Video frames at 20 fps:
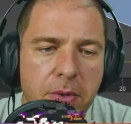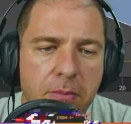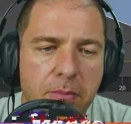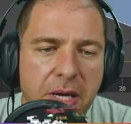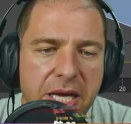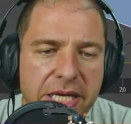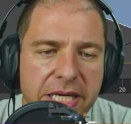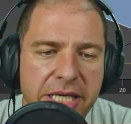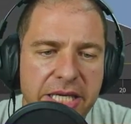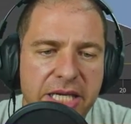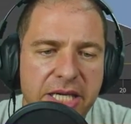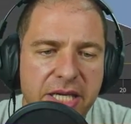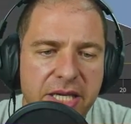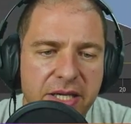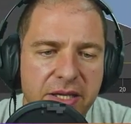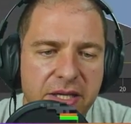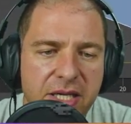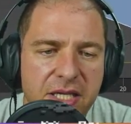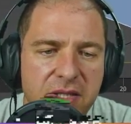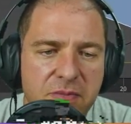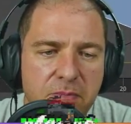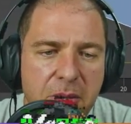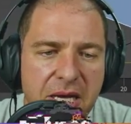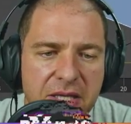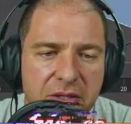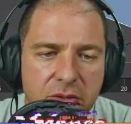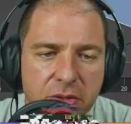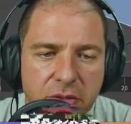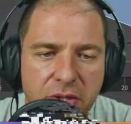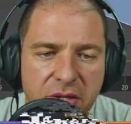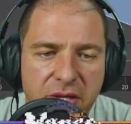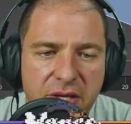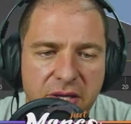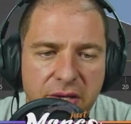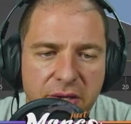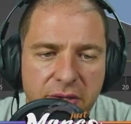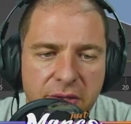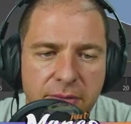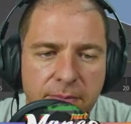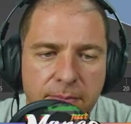by clicking this button
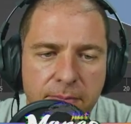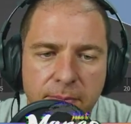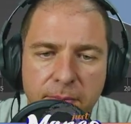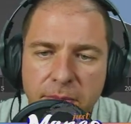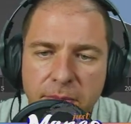here,